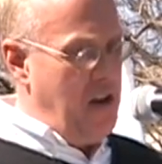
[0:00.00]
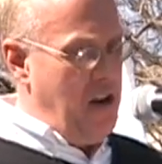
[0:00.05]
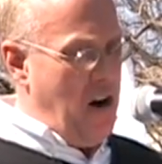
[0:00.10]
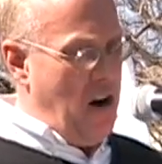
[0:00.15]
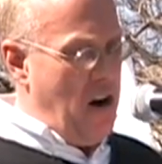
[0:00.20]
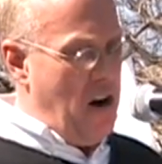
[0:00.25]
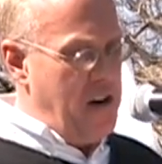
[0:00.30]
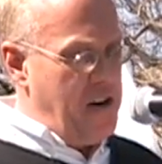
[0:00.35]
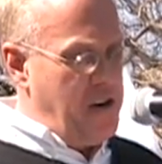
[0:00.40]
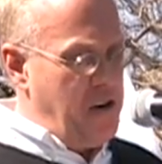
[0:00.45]

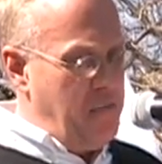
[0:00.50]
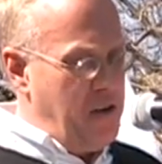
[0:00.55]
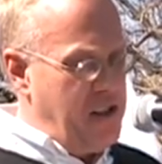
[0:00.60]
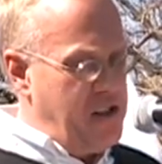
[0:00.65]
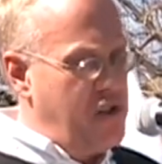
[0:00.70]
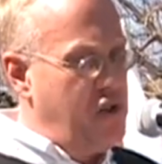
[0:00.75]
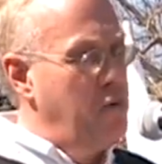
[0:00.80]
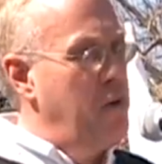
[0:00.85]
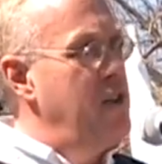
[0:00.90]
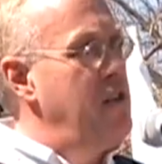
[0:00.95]
are to be
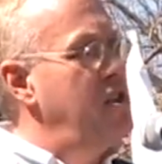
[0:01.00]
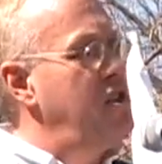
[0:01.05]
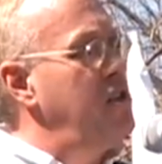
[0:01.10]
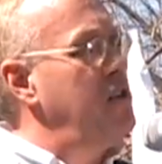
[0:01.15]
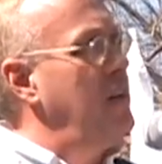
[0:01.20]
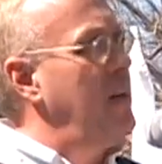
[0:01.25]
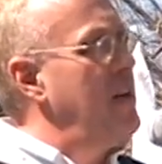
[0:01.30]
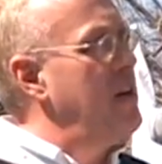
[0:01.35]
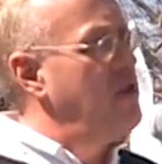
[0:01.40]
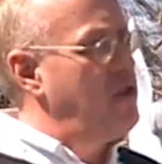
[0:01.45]

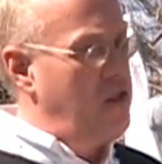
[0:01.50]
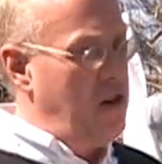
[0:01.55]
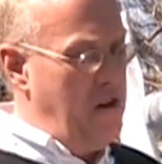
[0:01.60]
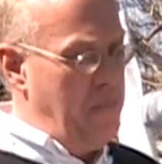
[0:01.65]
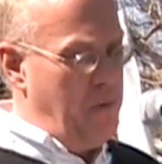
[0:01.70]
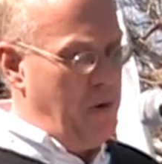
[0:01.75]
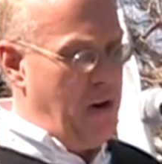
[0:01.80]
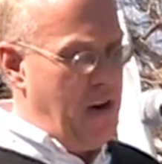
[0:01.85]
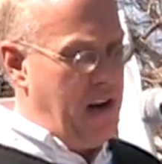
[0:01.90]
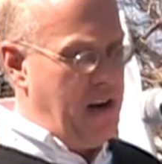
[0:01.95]
stringently
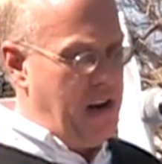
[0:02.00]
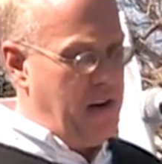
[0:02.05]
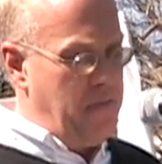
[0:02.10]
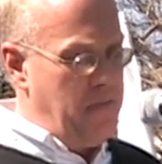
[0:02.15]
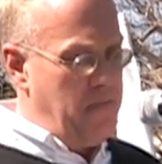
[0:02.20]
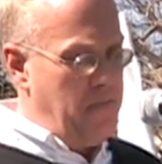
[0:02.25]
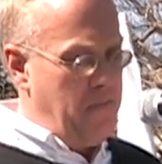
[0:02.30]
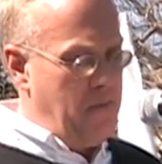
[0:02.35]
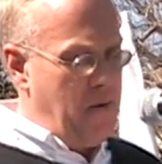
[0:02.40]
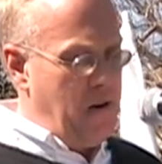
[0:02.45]
interpreted,
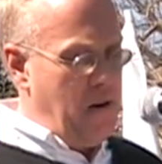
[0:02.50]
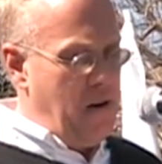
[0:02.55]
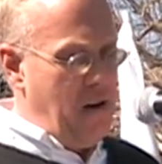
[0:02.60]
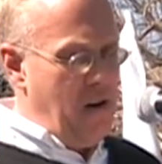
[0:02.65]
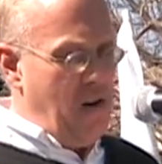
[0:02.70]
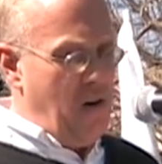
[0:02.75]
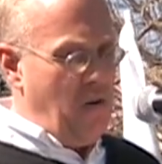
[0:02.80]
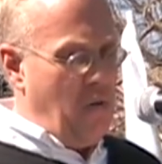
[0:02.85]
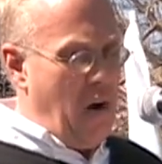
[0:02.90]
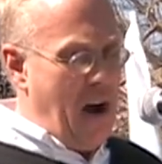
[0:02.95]

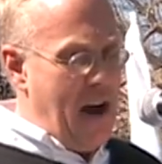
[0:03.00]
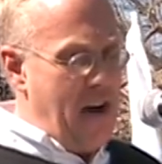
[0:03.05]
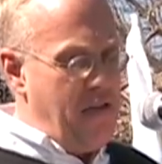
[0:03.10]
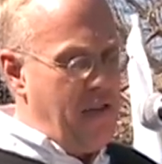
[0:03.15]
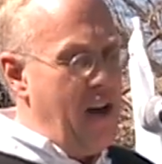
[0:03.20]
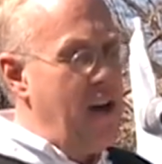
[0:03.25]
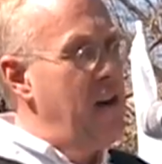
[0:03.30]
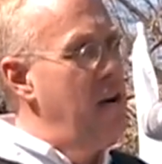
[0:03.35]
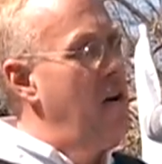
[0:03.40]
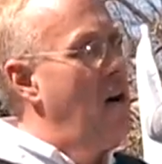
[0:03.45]
why
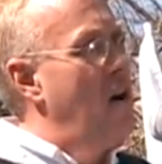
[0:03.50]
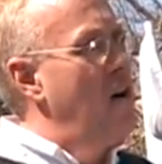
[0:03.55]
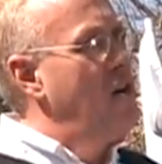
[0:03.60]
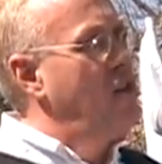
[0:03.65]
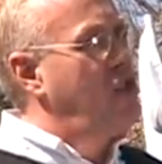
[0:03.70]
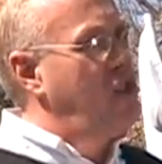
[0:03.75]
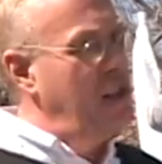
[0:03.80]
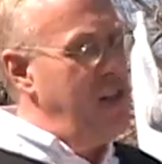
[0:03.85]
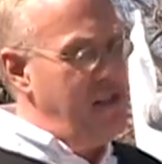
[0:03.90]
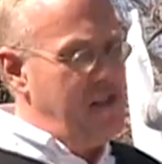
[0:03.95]
then are
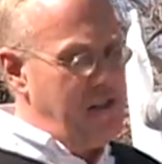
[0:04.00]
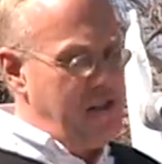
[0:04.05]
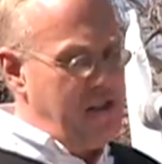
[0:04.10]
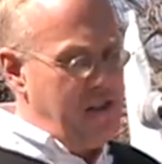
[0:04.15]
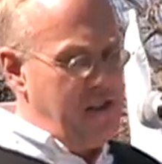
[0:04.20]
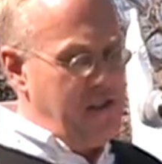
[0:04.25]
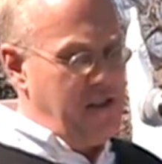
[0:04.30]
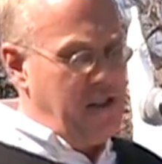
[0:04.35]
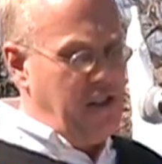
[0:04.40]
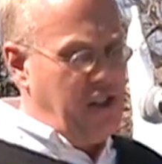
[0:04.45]

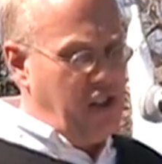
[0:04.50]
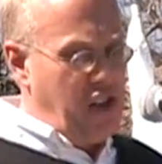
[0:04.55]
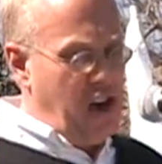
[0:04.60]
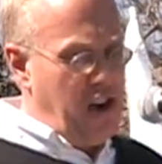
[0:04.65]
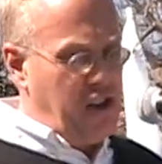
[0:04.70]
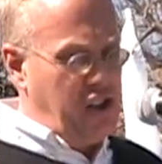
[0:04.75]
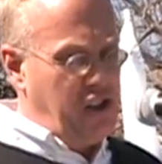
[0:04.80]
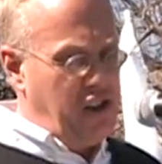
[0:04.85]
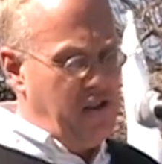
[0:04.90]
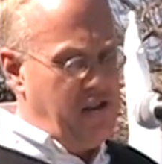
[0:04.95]
Jesus'
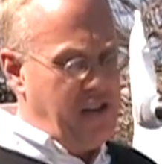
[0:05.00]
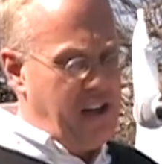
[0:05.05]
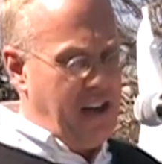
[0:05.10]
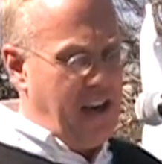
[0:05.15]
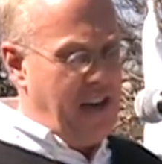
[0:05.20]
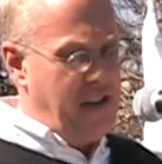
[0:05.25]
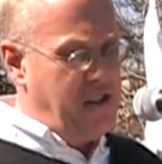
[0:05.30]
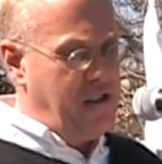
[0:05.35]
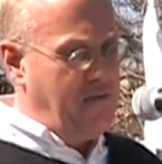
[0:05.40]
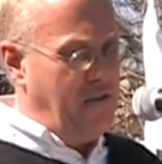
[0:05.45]
injunctions
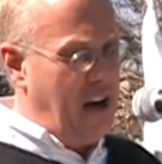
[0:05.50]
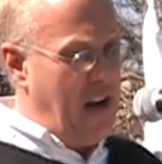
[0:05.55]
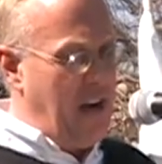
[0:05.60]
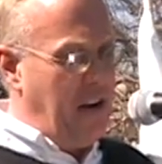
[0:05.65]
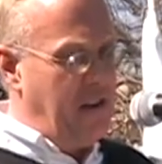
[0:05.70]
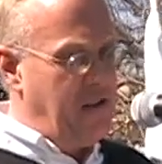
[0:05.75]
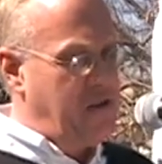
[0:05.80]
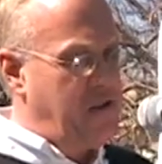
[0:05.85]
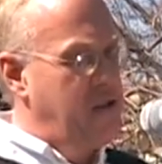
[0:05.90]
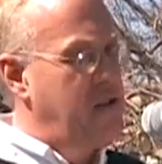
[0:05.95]
against
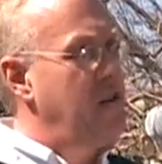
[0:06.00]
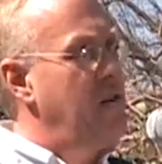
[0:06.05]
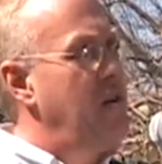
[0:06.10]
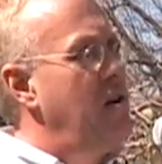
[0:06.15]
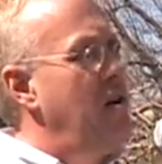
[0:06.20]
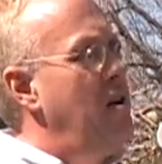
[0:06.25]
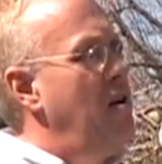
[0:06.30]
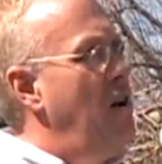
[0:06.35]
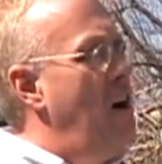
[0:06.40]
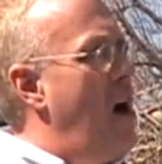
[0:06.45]
violence
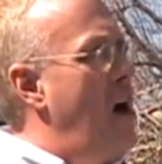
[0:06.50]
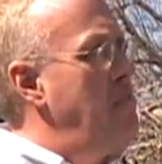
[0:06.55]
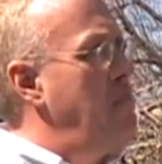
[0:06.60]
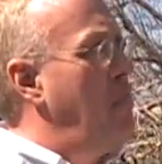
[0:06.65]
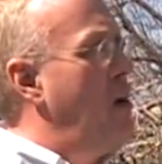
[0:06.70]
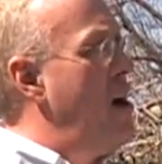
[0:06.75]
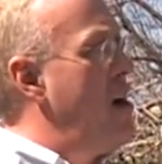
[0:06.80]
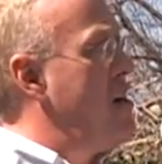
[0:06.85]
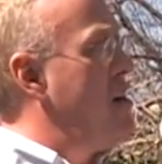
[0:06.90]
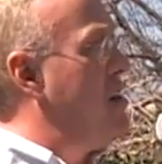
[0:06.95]
not
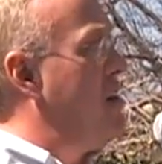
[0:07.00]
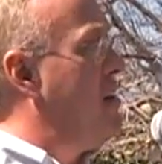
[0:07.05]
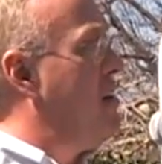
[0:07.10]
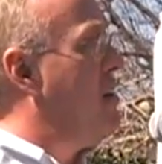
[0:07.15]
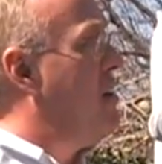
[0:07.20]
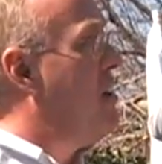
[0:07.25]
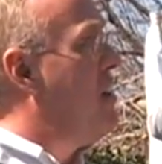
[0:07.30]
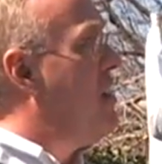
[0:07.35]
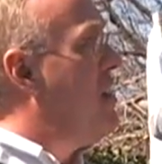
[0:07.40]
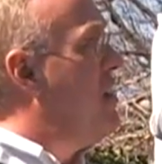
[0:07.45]
binding
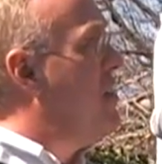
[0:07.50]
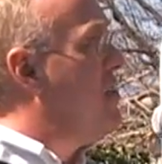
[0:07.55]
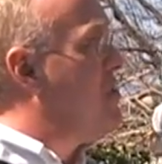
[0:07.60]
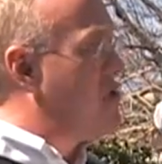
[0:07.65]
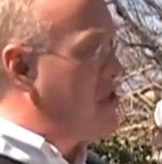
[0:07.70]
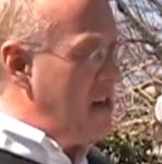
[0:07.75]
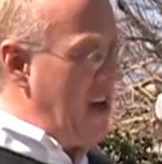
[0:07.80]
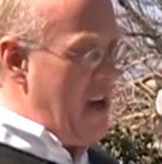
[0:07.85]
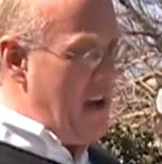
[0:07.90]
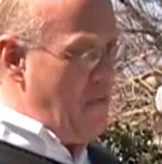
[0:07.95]
in the
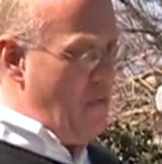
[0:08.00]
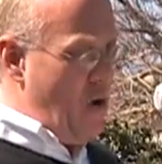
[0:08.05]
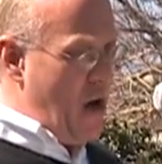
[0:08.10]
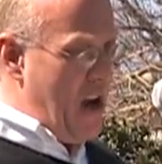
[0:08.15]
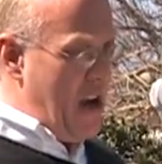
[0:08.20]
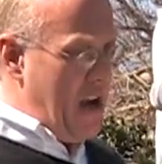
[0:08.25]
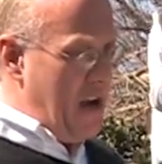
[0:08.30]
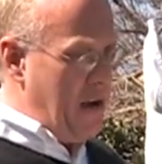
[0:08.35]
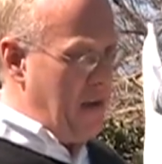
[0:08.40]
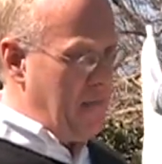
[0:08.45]
same
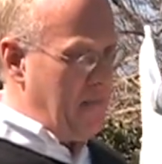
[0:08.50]
way?